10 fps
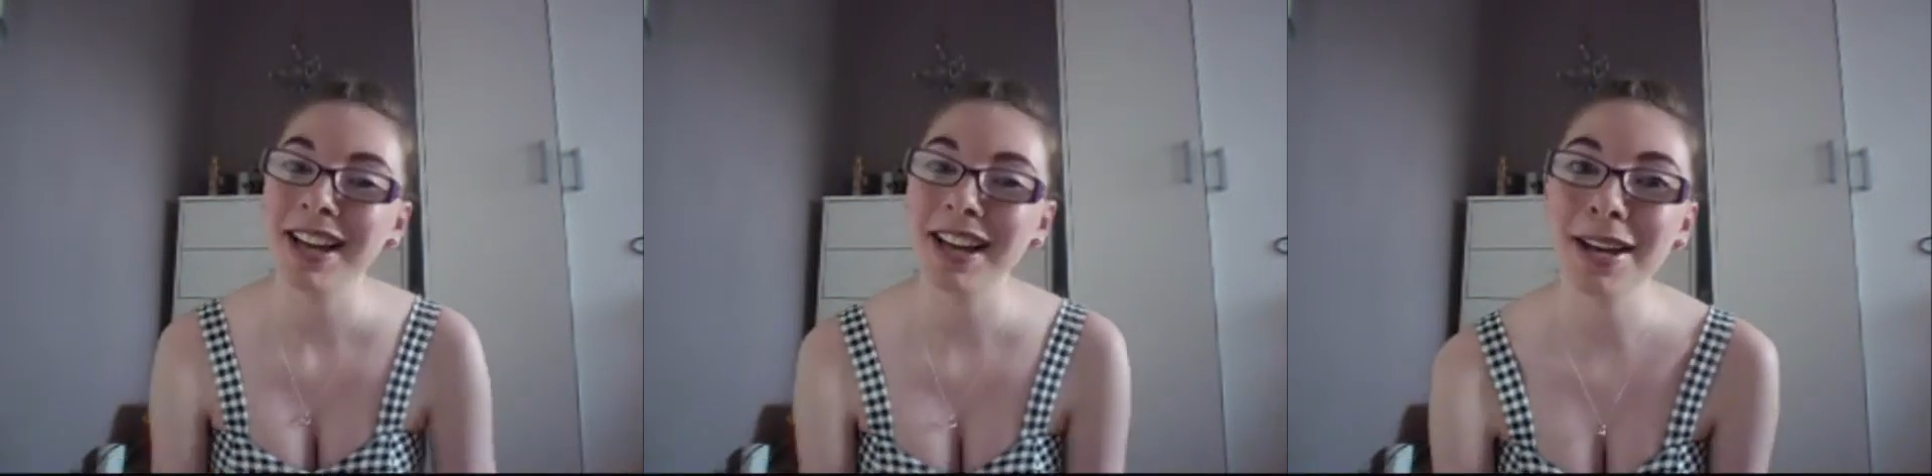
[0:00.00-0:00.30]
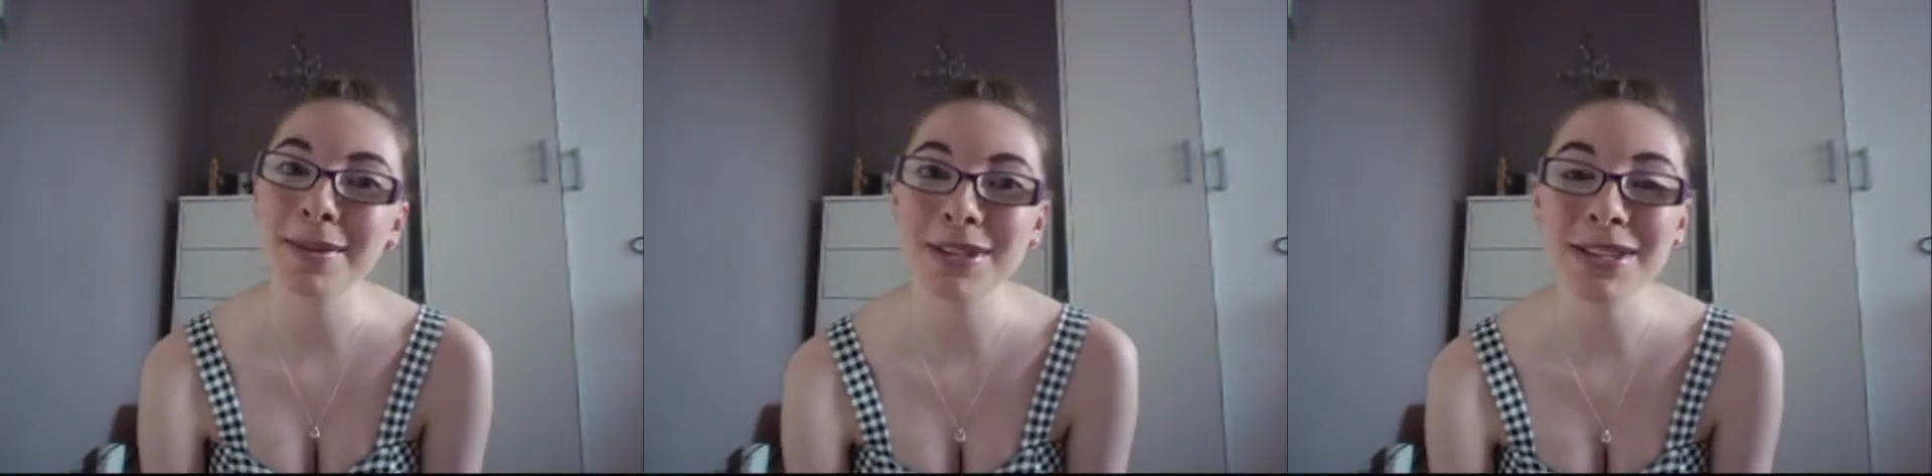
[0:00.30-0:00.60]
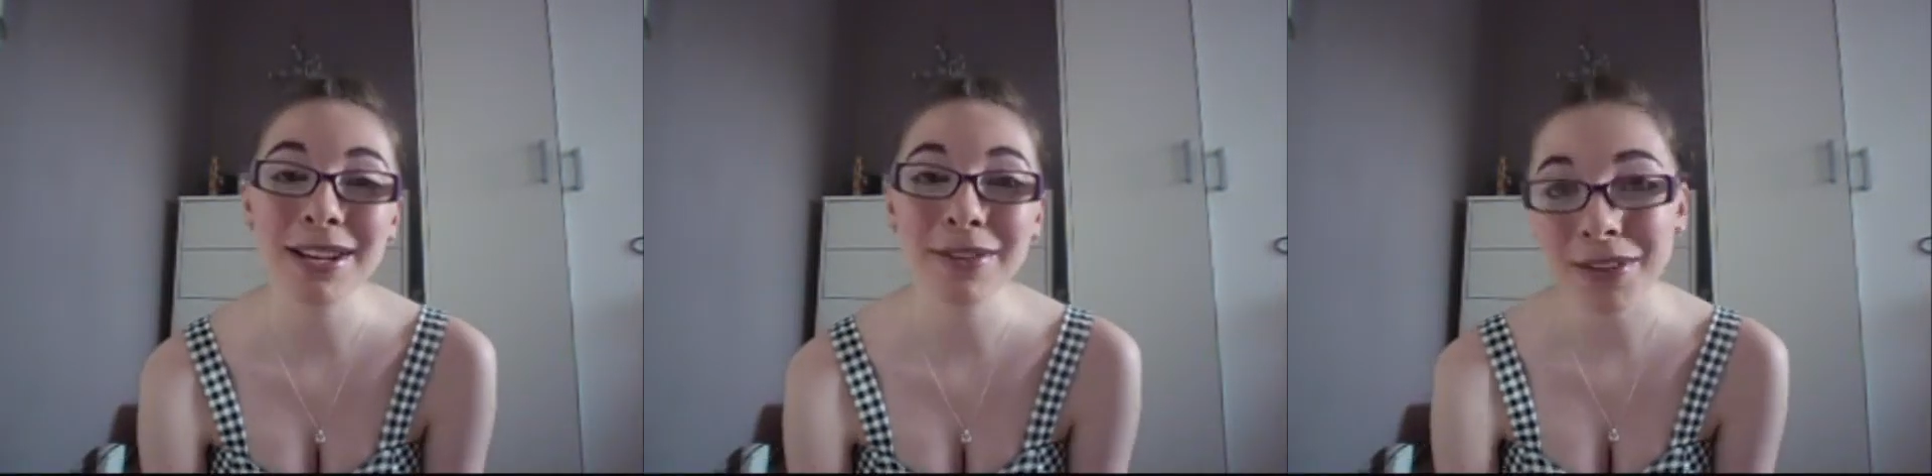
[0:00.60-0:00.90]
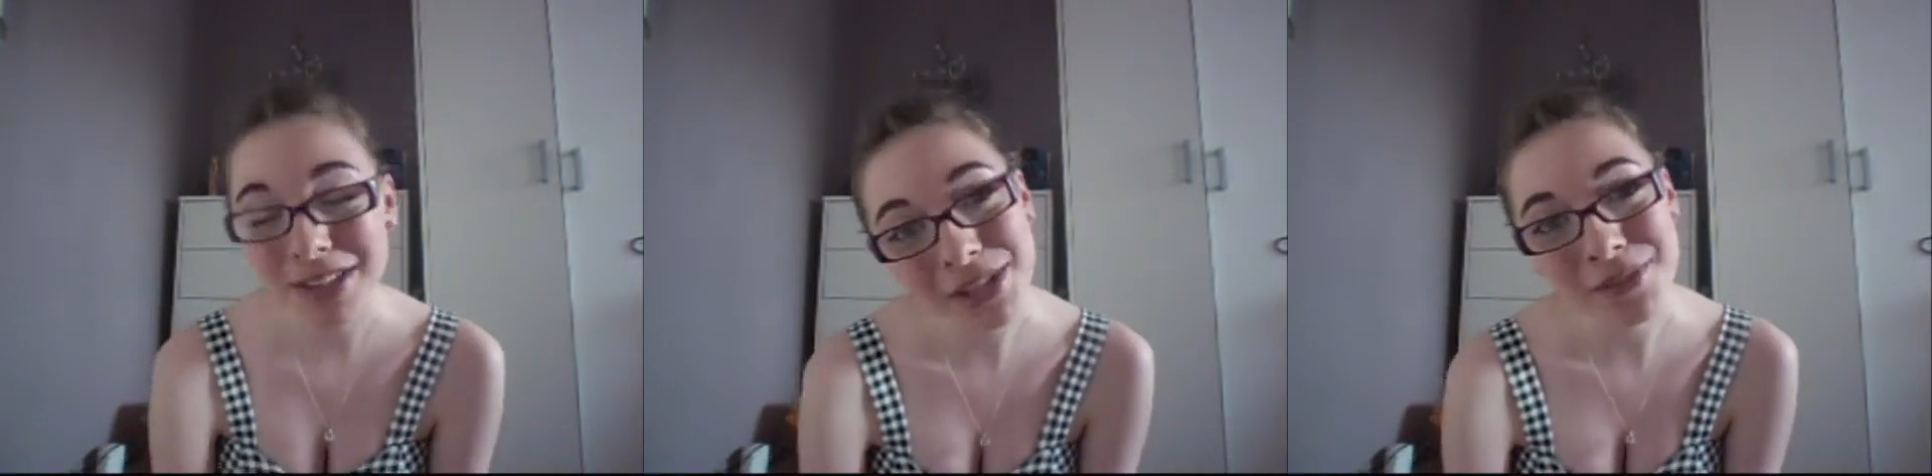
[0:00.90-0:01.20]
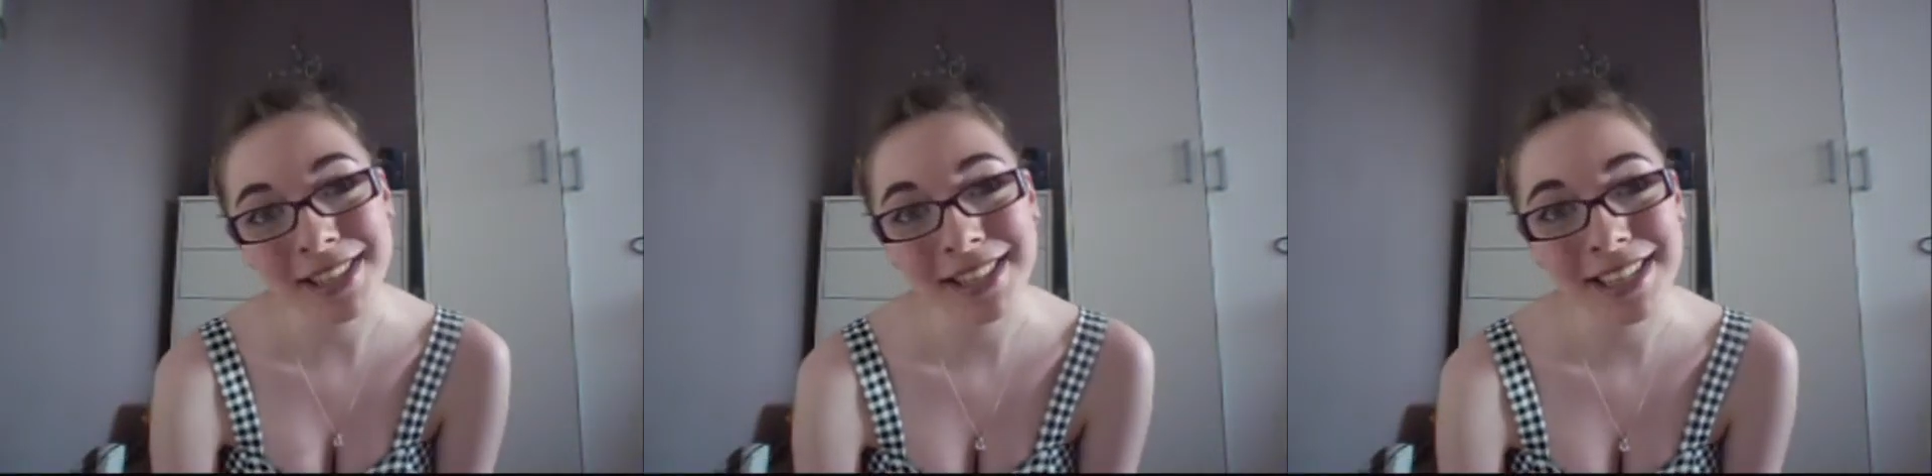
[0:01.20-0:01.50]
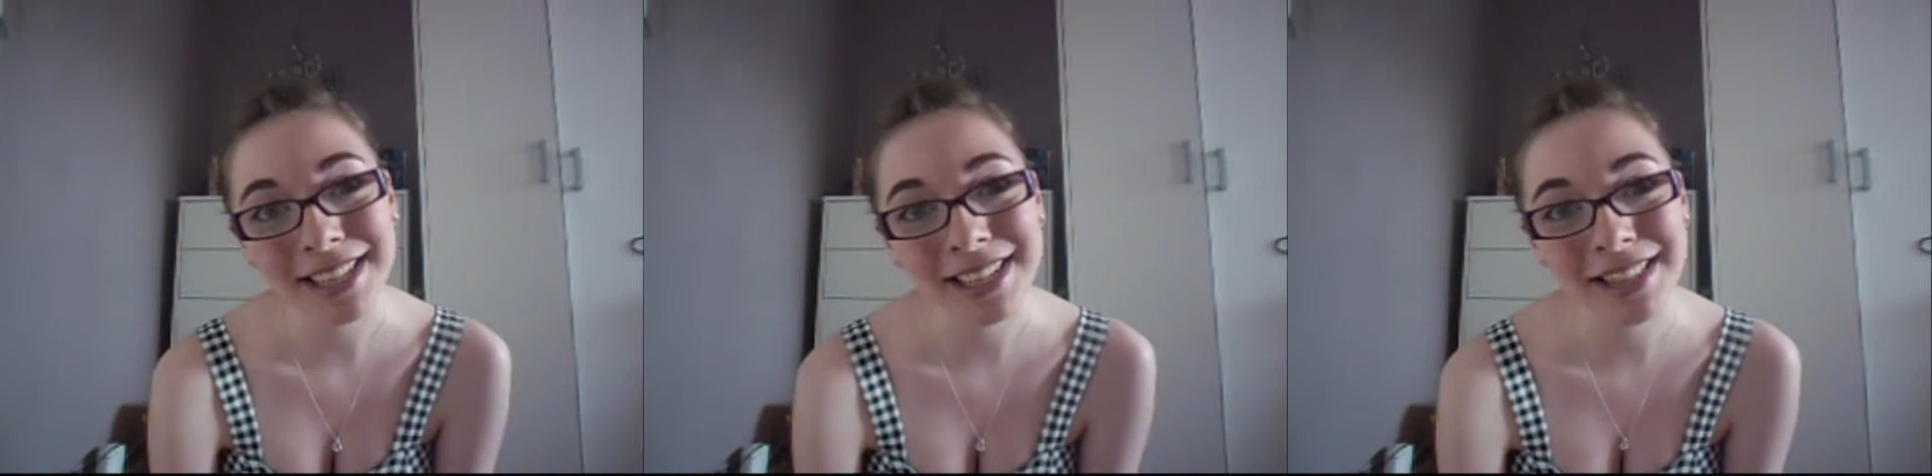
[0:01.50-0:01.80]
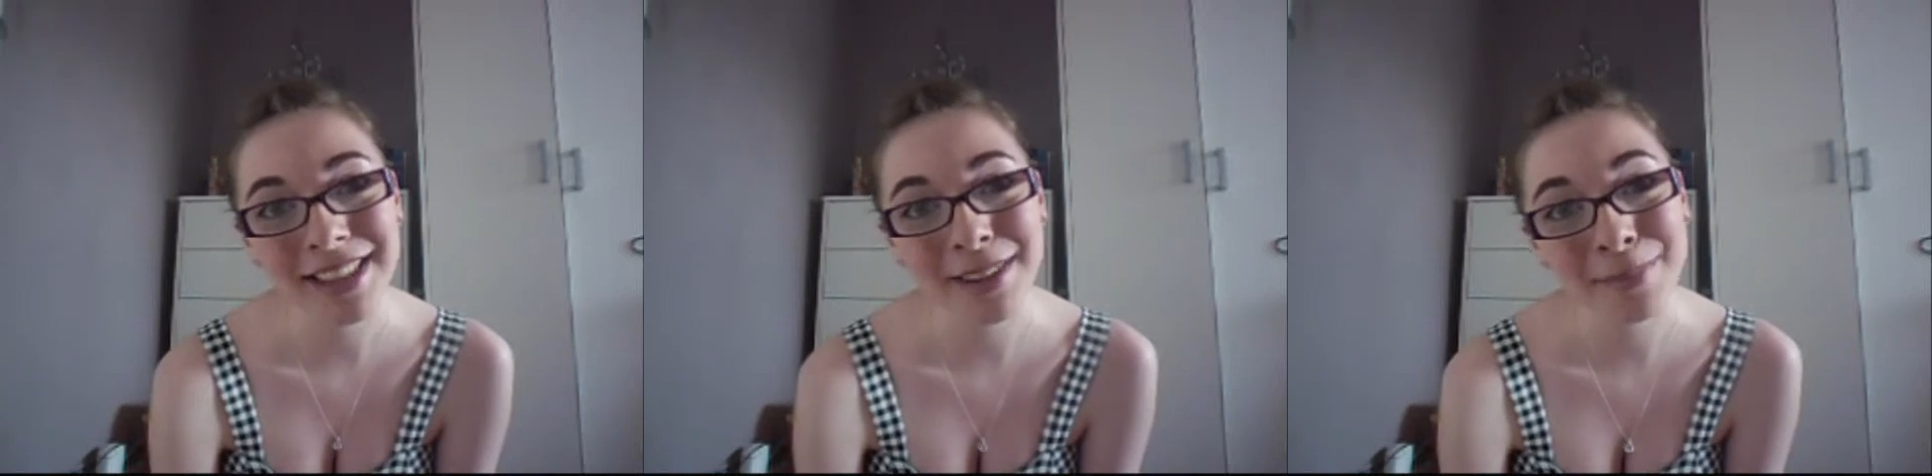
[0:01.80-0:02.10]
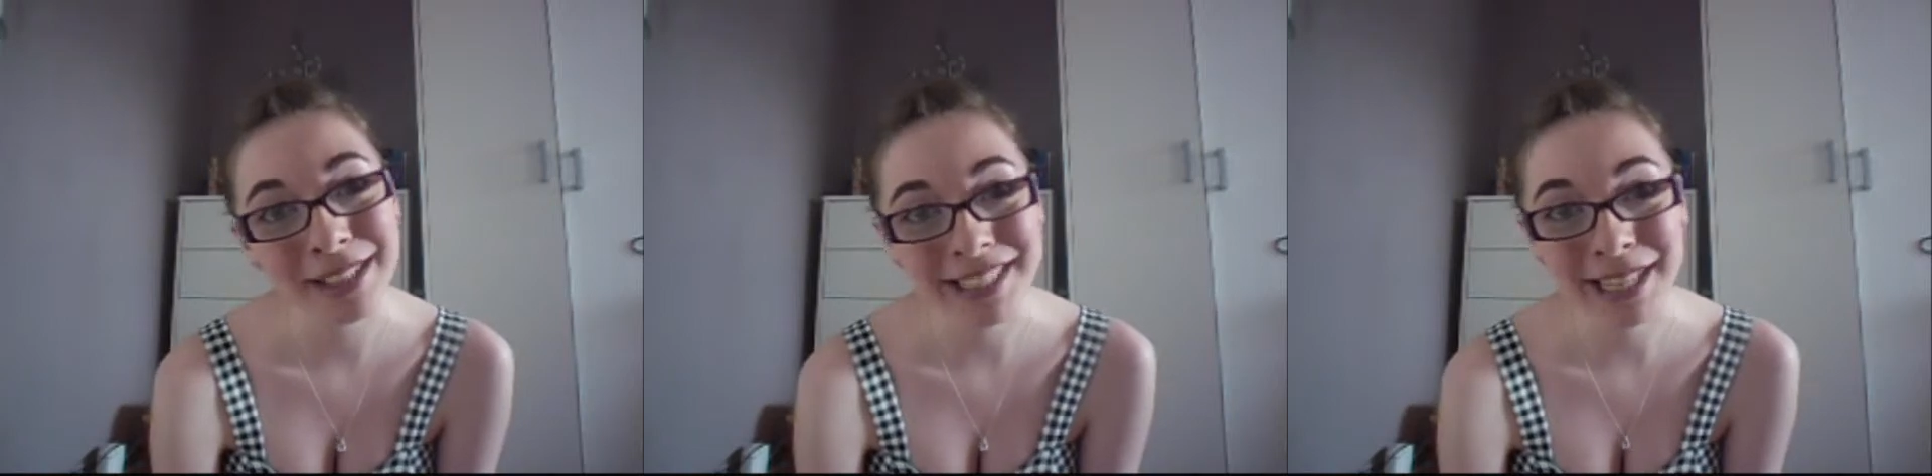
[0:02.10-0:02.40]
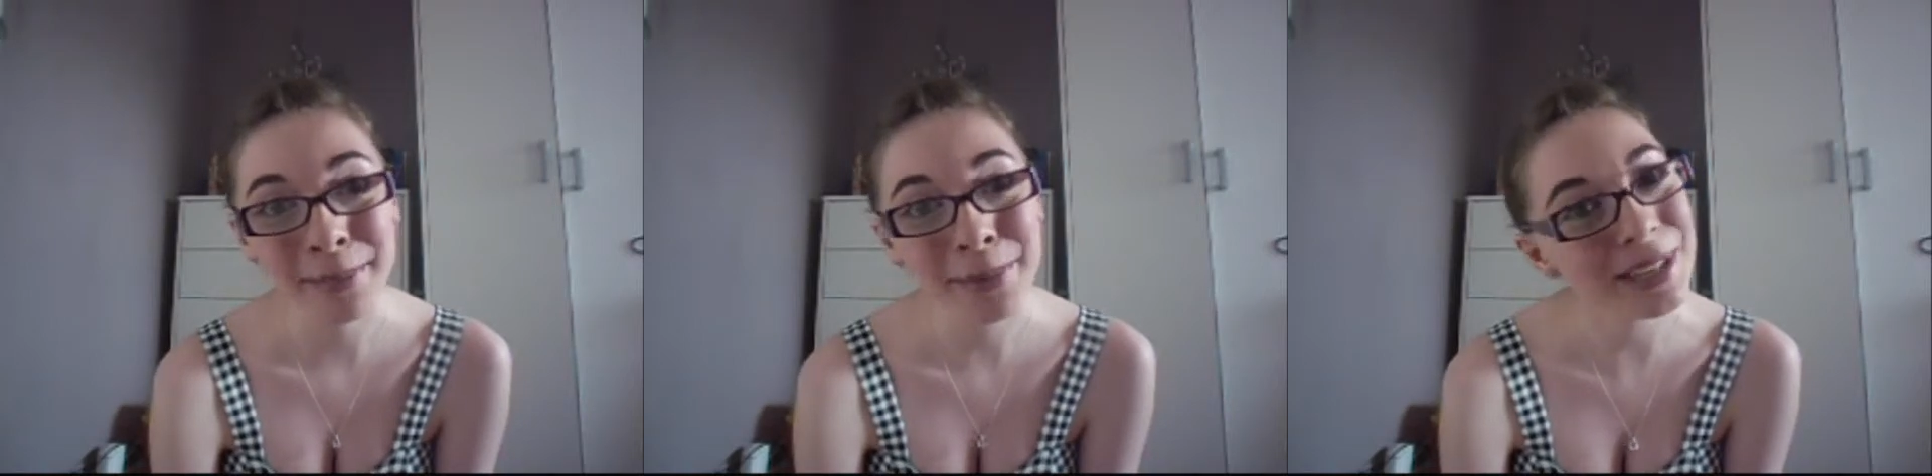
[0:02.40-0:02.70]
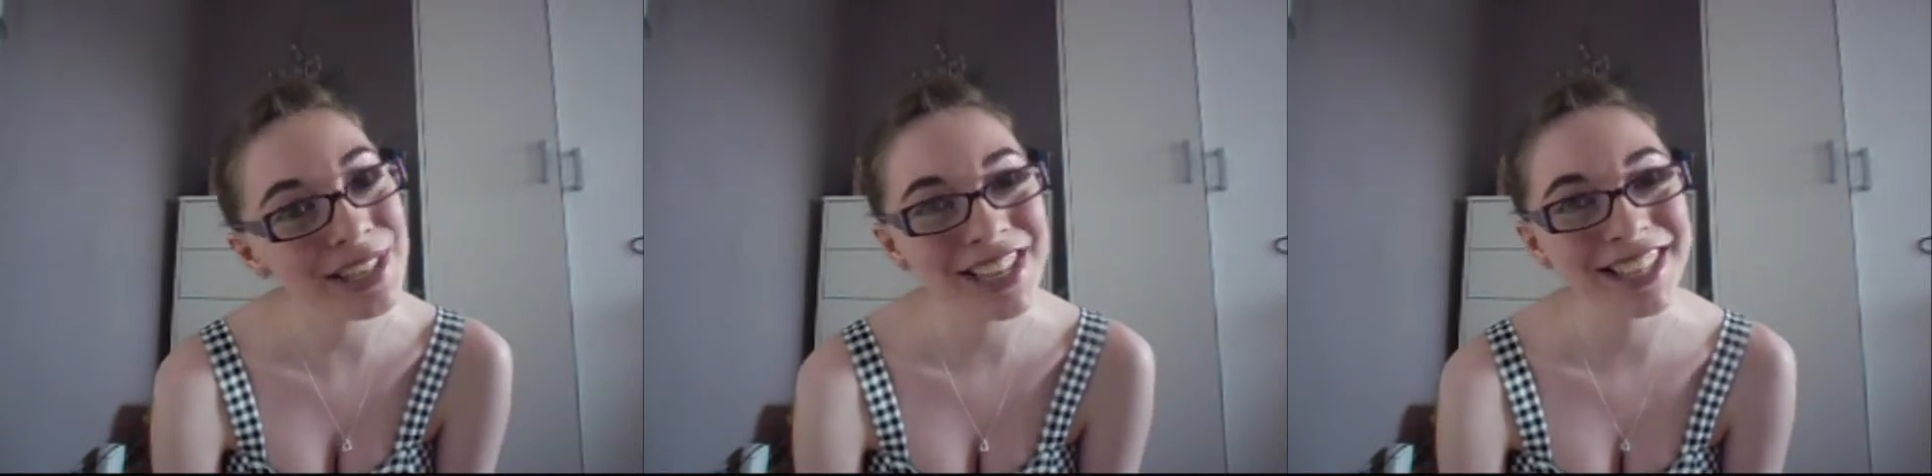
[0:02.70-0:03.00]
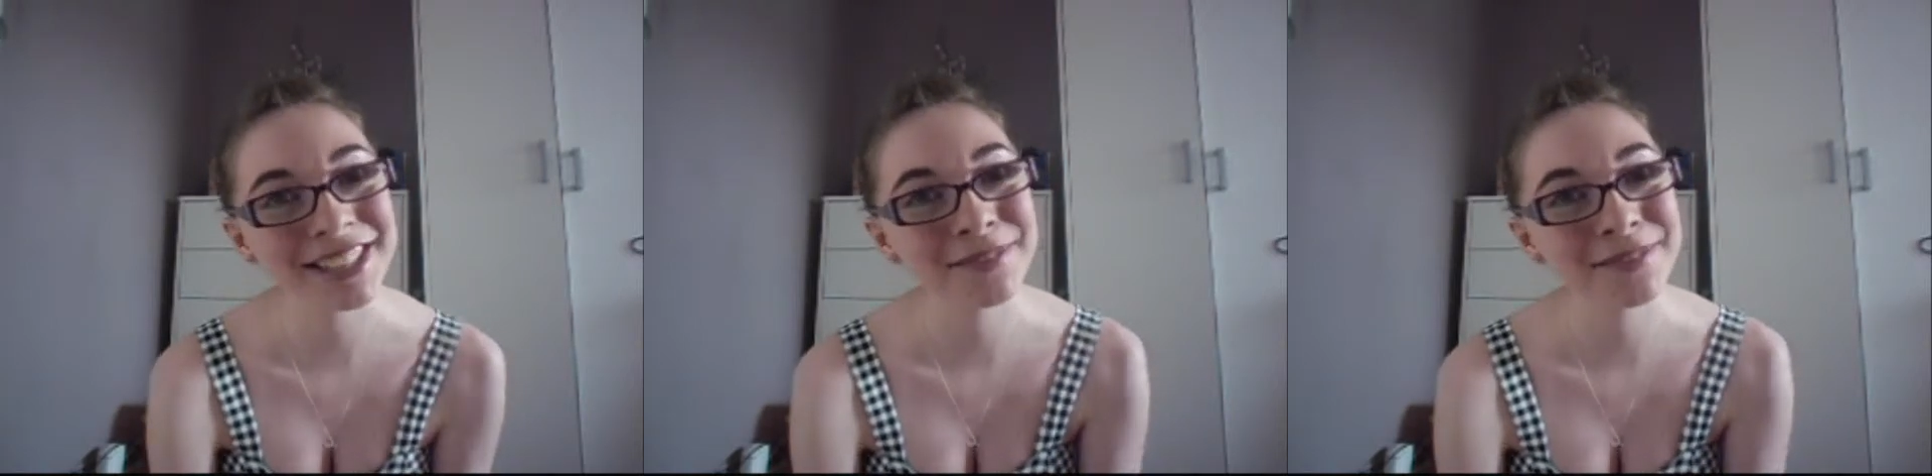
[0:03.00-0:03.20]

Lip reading: So if you're interested, then please keep on watching.